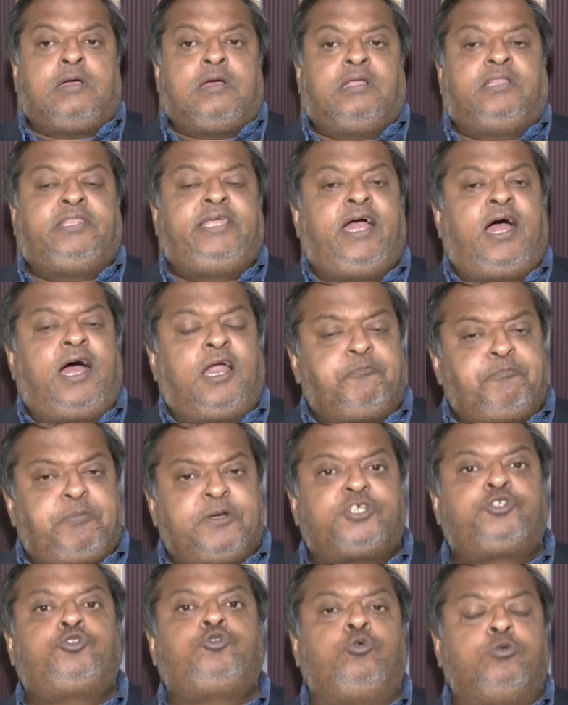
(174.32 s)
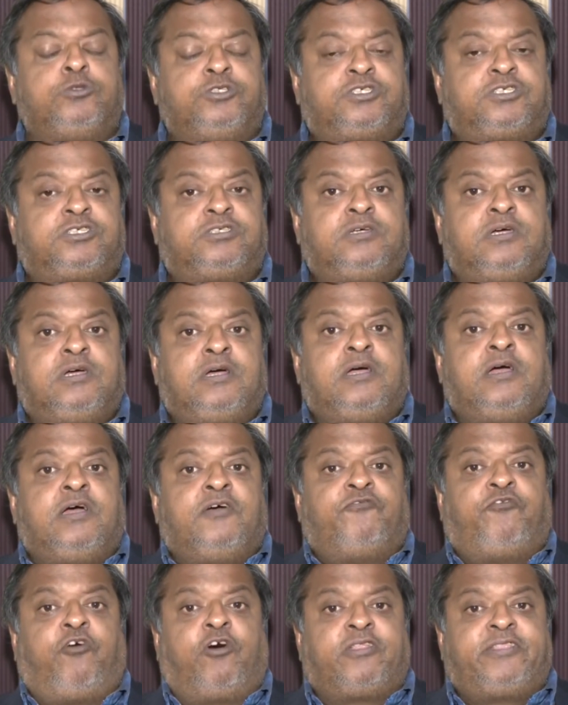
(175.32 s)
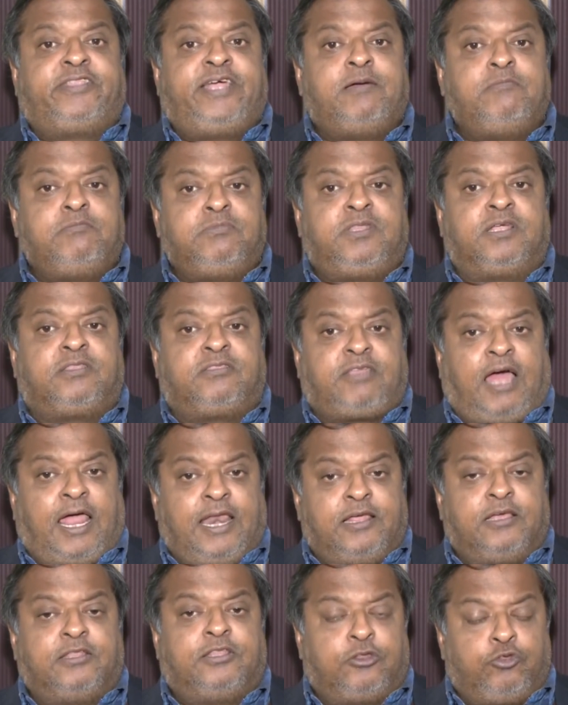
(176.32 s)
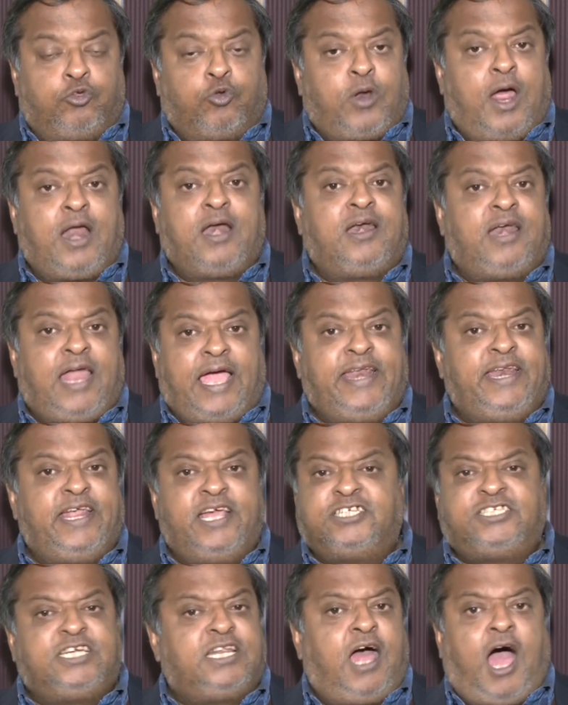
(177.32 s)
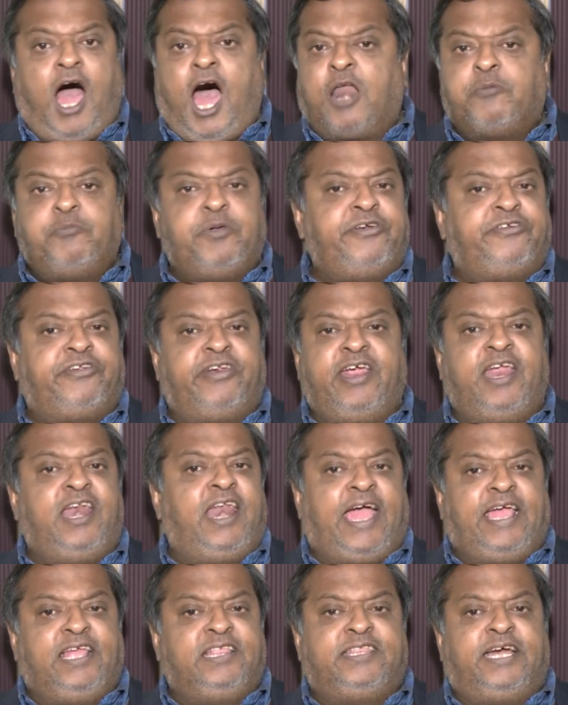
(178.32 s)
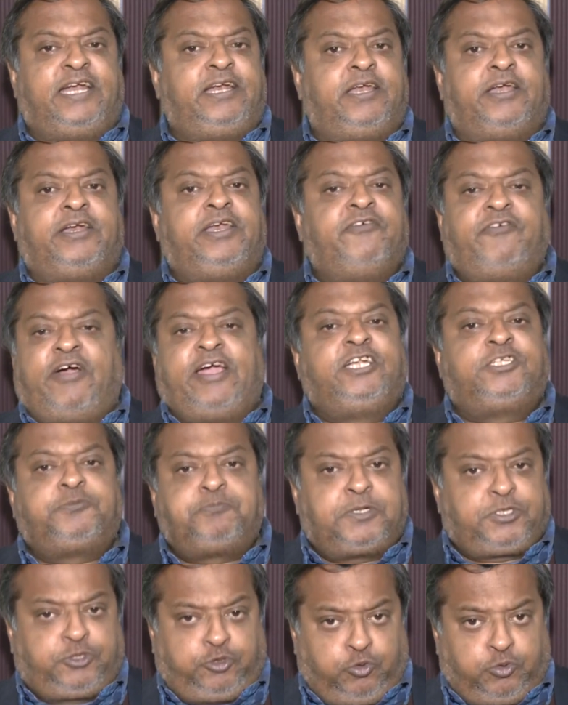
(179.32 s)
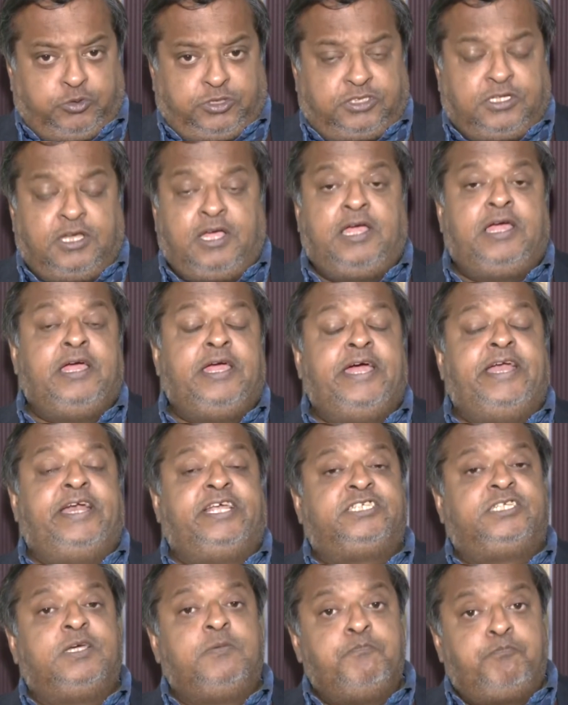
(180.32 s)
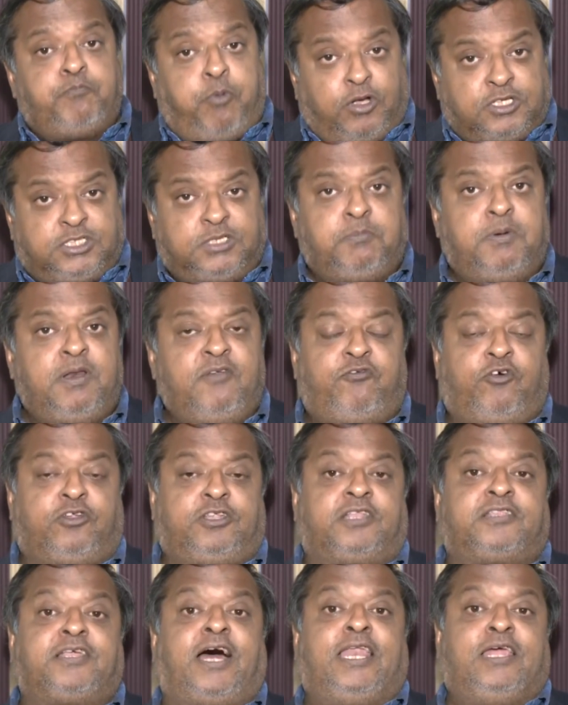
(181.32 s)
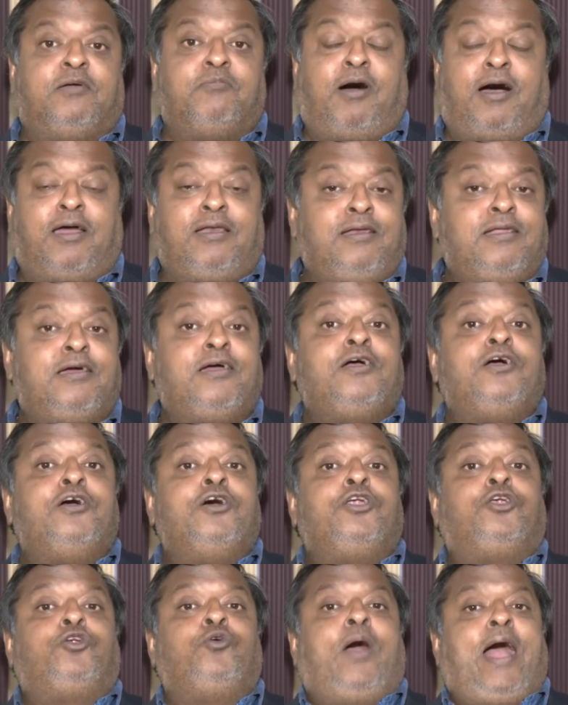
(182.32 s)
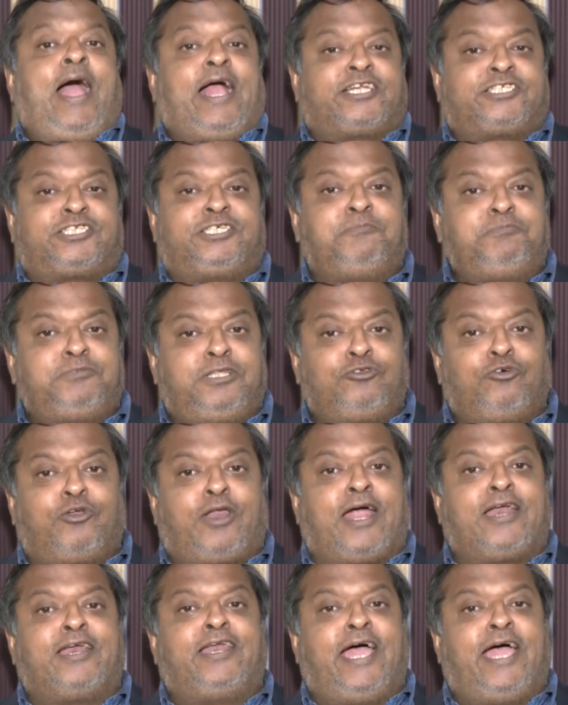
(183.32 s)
they are Pashtuns. For them, the Durand Line is an arbitrary line that divides Pashtuns. It is impossible for the Taliban to accept the Durand